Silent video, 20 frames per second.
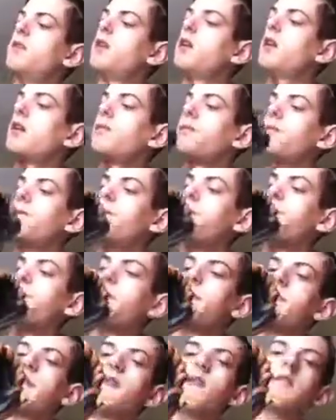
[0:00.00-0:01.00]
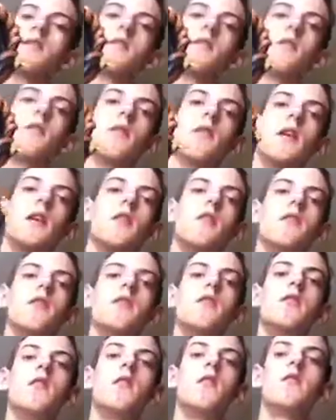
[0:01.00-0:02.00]
yeah, so that is
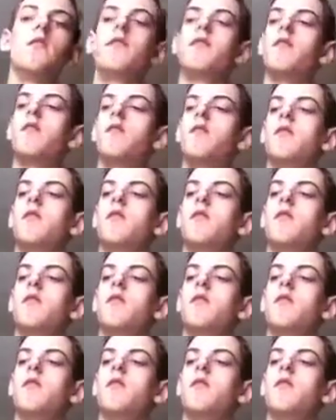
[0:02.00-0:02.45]
the glove.